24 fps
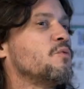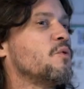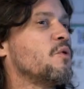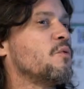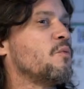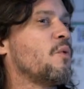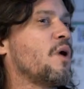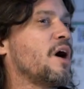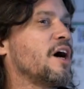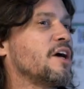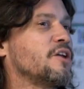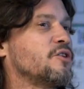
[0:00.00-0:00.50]
a
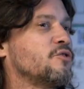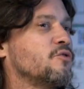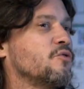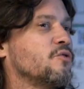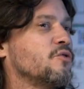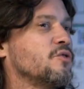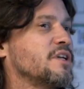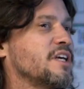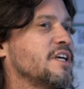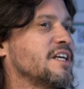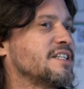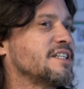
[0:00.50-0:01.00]
wider
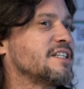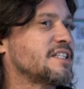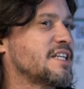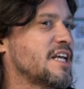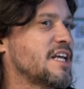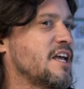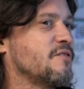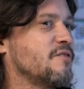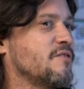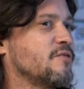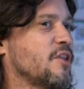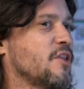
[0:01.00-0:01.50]
audience,
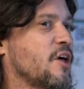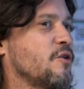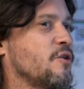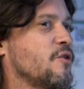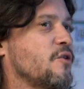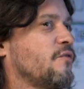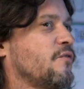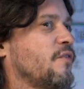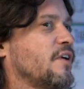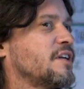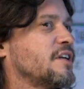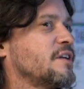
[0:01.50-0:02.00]
even though
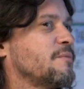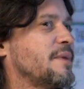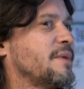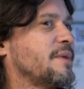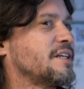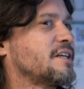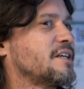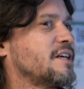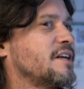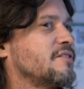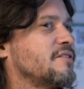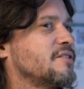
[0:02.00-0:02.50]
you're
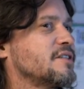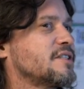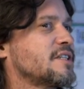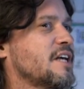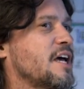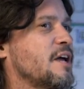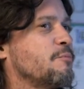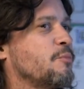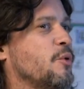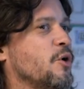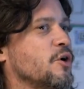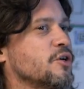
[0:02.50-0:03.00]
fundamentally the
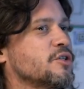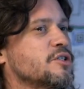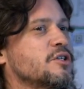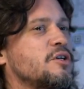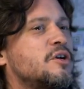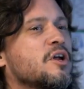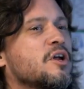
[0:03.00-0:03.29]
same person.